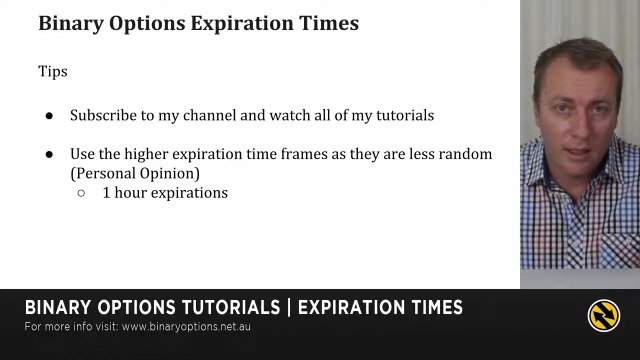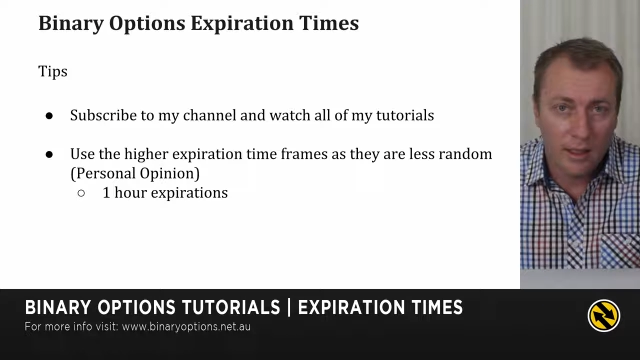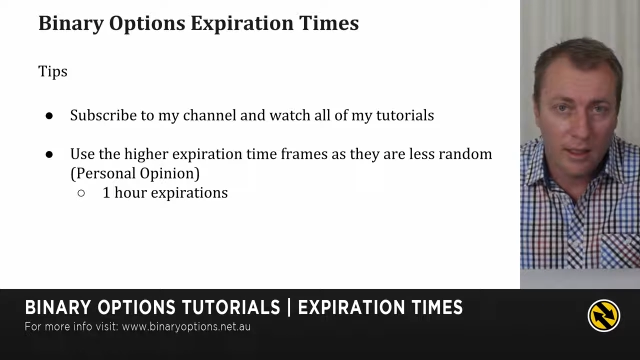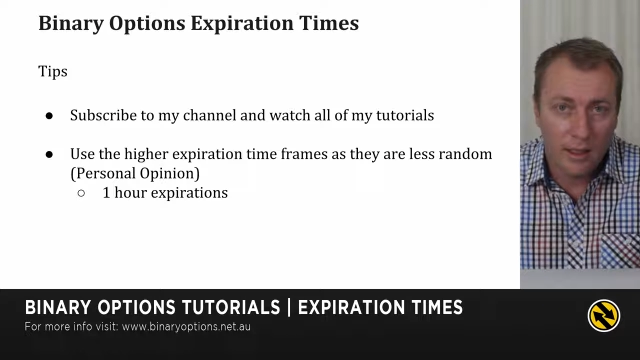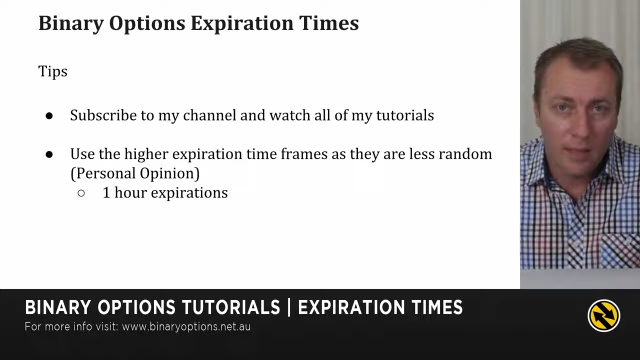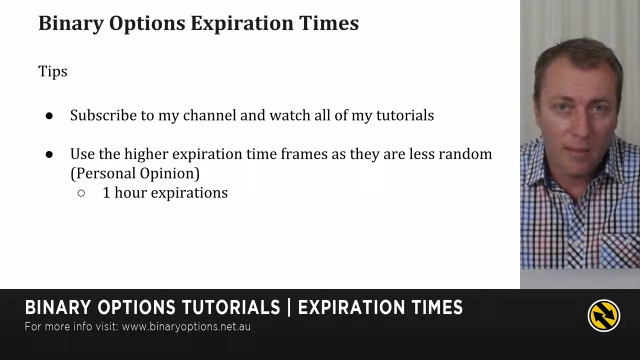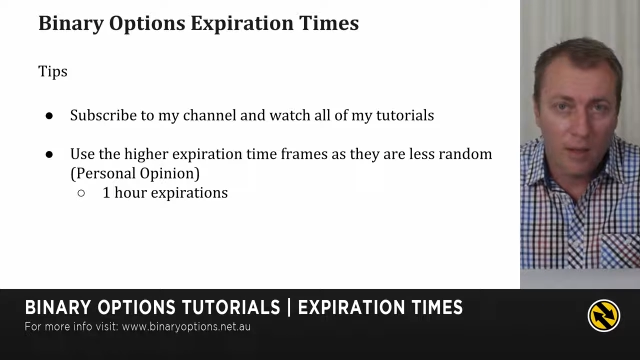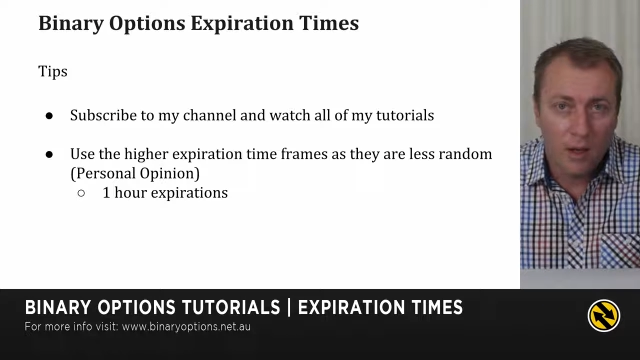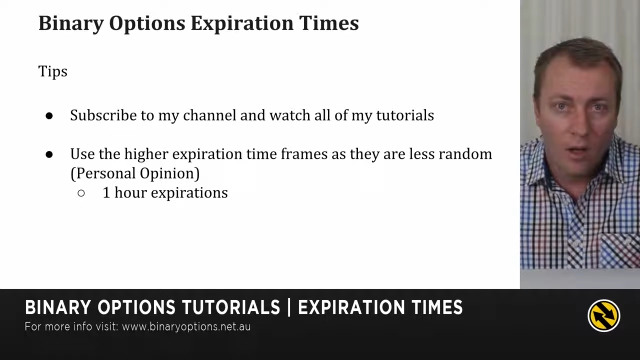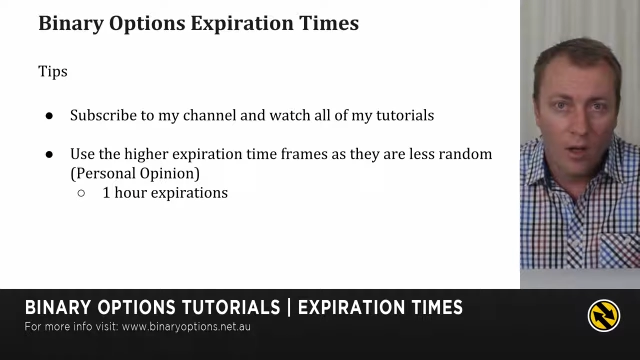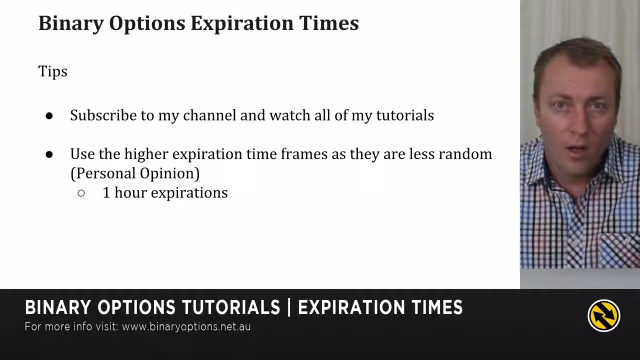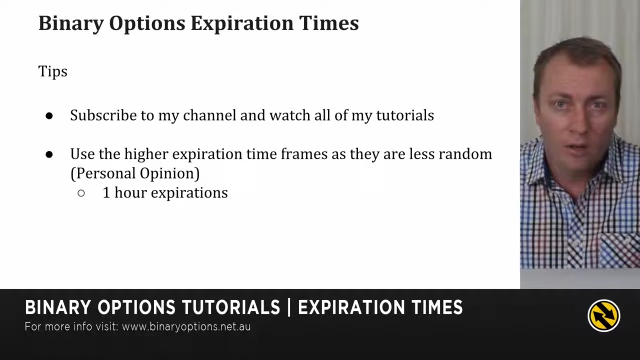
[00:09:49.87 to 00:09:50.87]
I
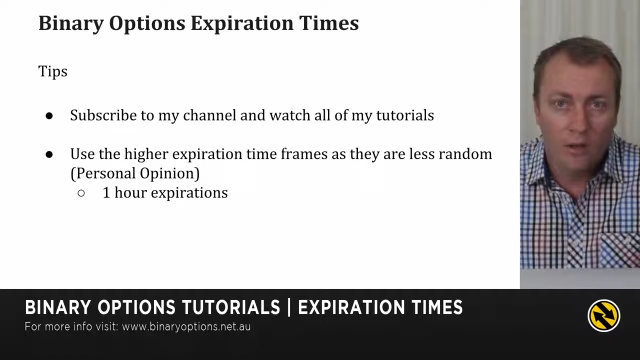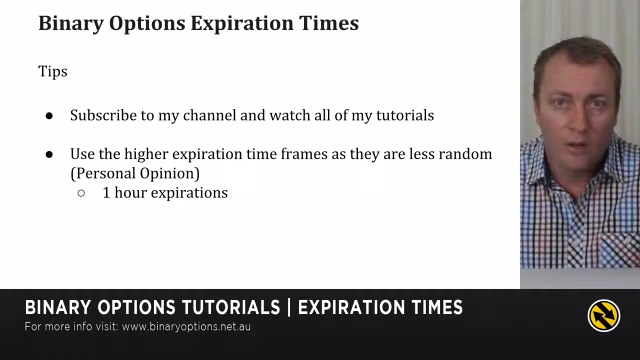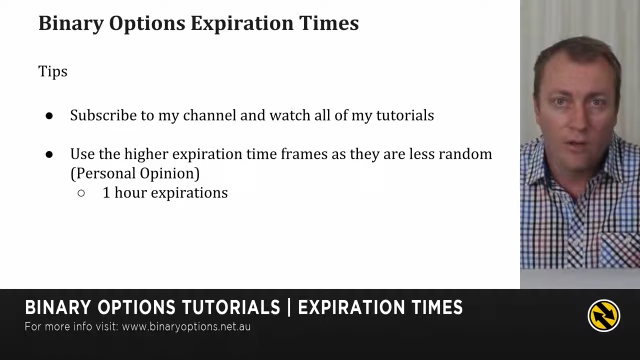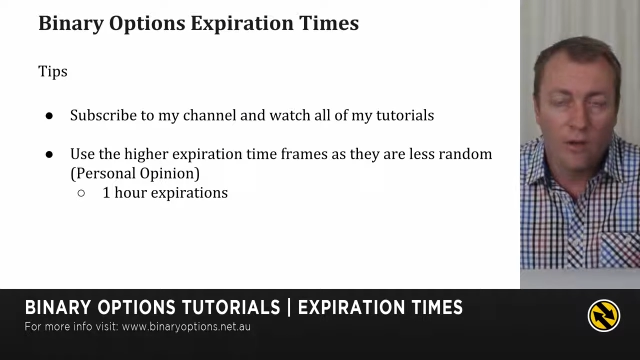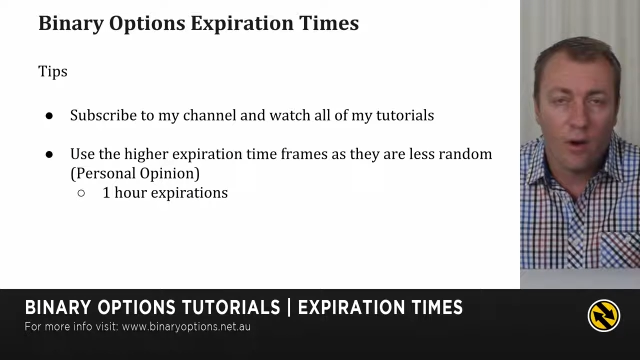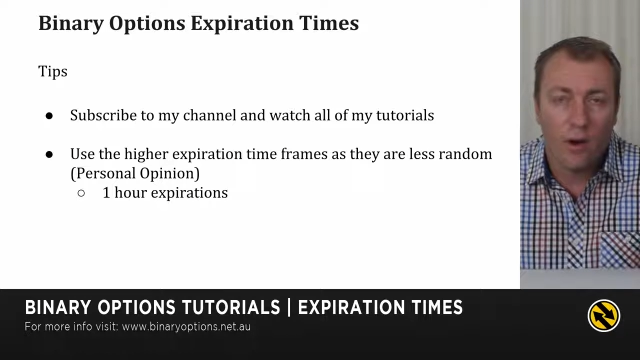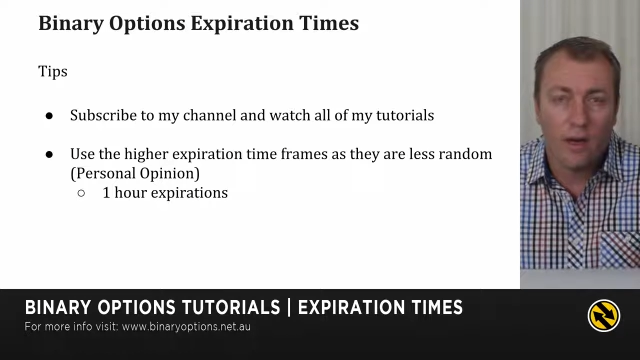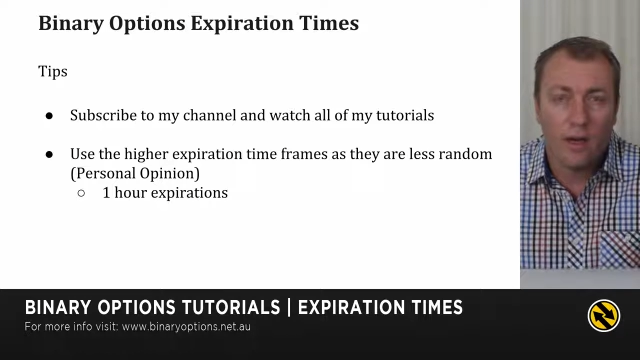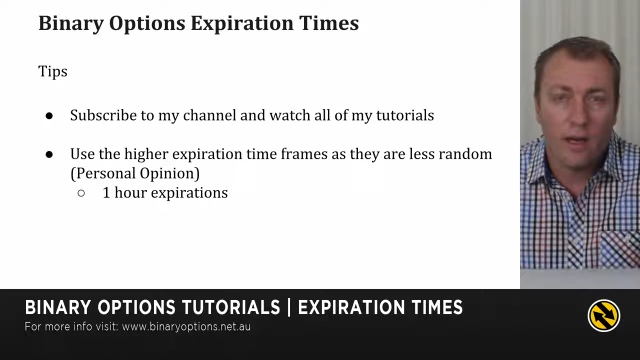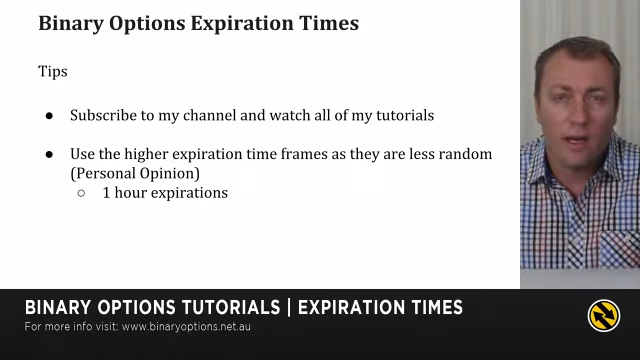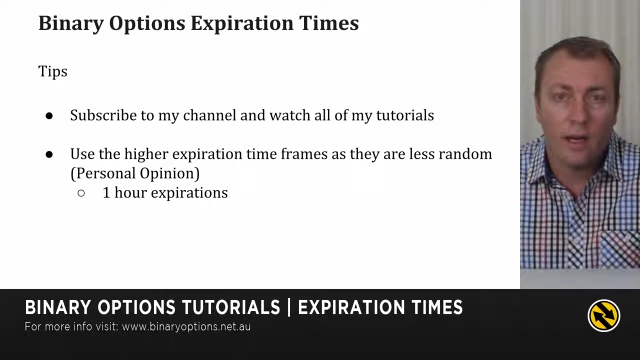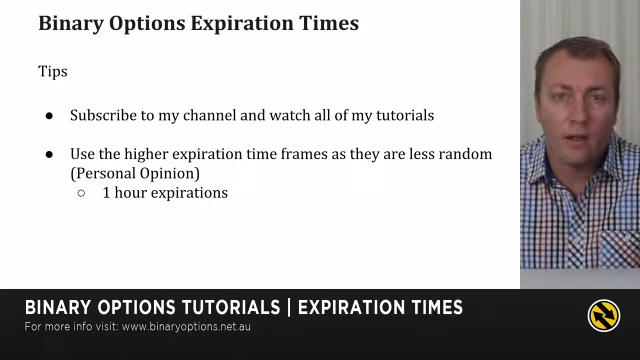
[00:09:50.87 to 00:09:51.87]
just find
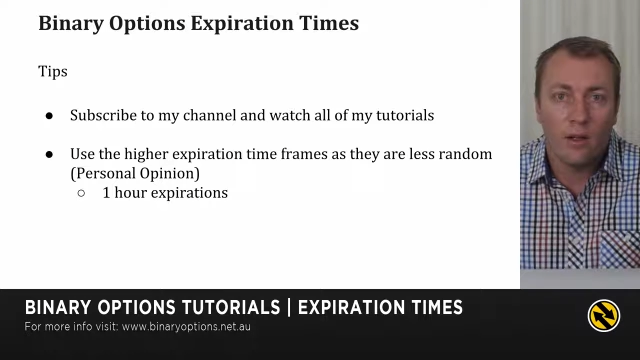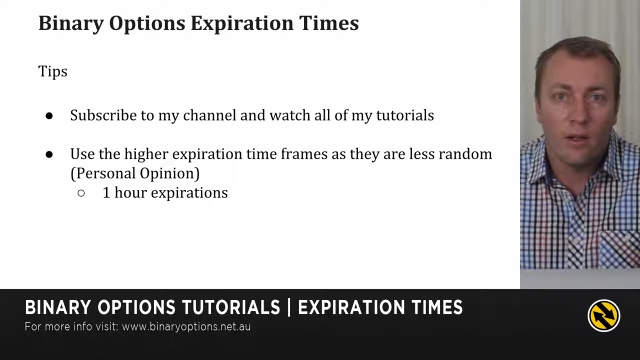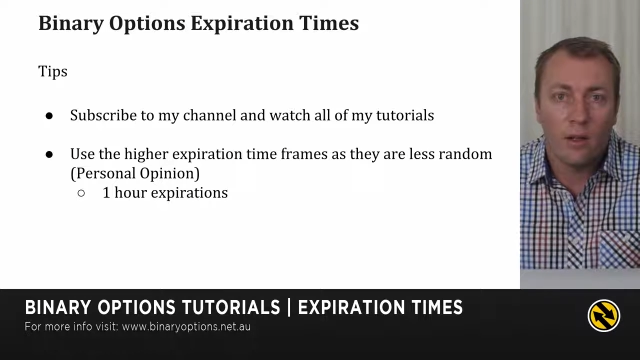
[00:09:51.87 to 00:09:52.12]
that